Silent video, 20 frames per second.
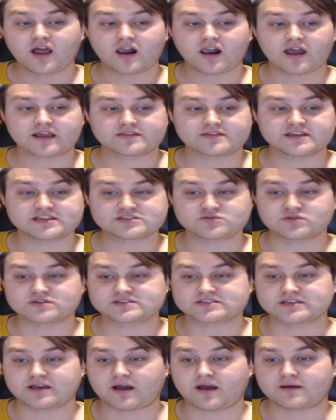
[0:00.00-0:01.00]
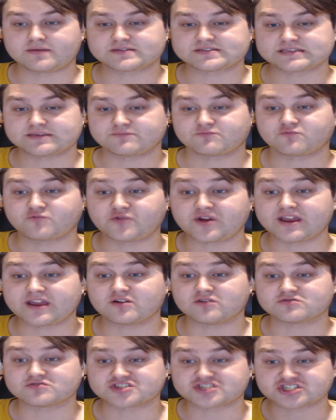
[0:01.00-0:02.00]
Like, this was some
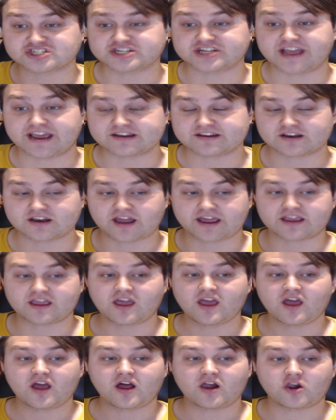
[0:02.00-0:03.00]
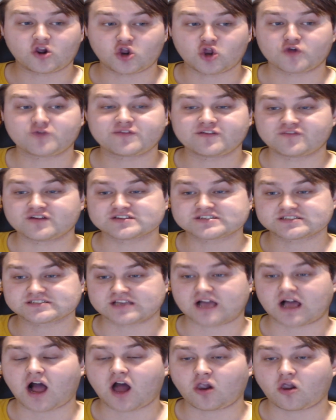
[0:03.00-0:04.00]
real shit. Like, Luffy
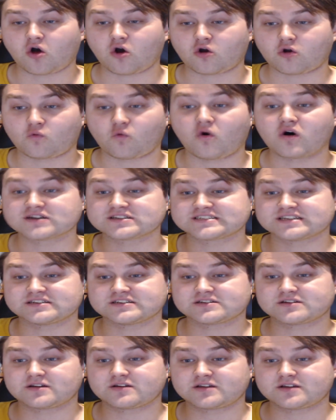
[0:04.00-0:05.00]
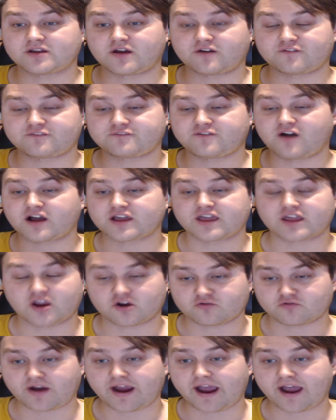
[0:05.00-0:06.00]
versus Arlong wasn't, you know, fucking
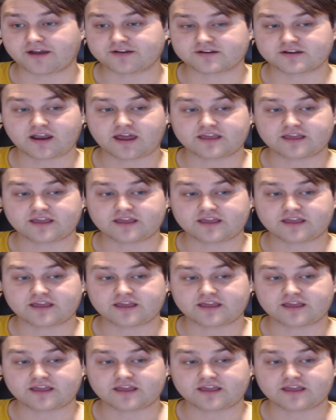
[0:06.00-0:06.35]
around.